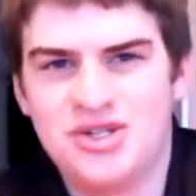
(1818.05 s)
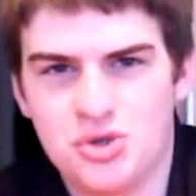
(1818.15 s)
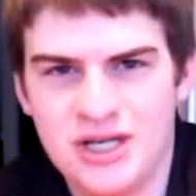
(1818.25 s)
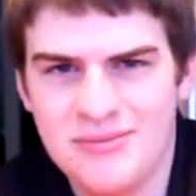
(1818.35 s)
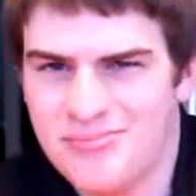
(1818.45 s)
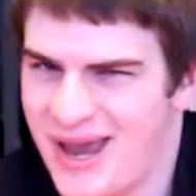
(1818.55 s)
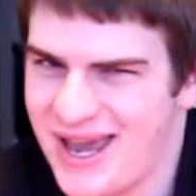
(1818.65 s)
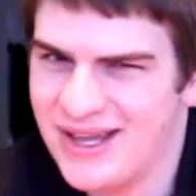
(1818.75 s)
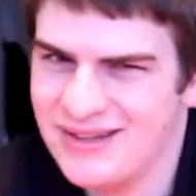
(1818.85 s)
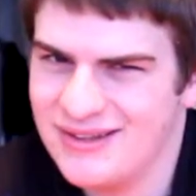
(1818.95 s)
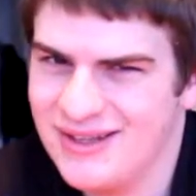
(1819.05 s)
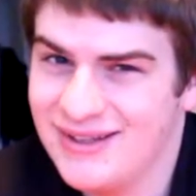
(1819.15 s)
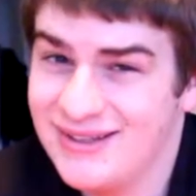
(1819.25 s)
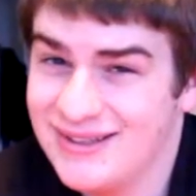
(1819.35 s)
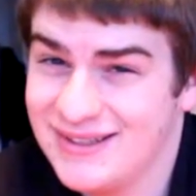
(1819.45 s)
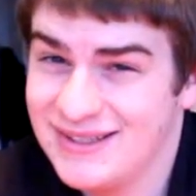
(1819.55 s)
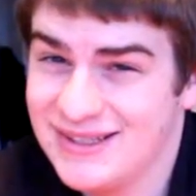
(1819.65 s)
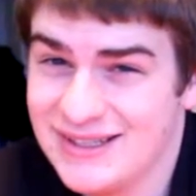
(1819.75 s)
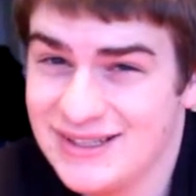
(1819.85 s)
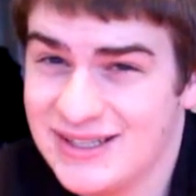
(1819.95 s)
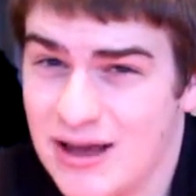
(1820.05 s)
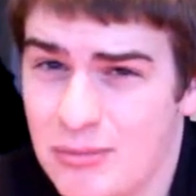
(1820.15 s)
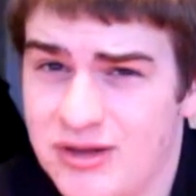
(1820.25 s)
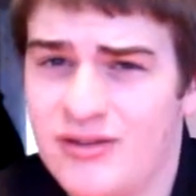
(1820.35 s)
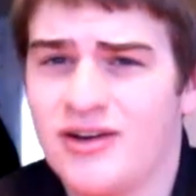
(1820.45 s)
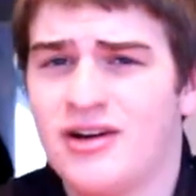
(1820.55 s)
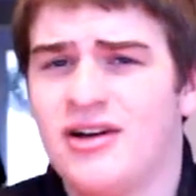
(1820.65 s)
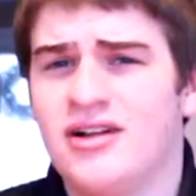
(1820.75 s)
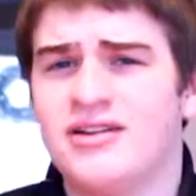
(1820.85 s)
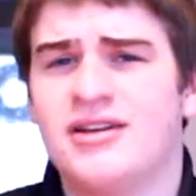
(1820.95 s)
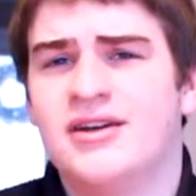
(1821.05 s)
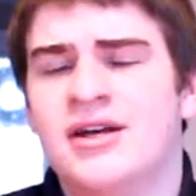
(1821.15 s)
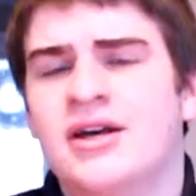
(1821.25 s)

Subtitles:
Dream Band, I believe they're called.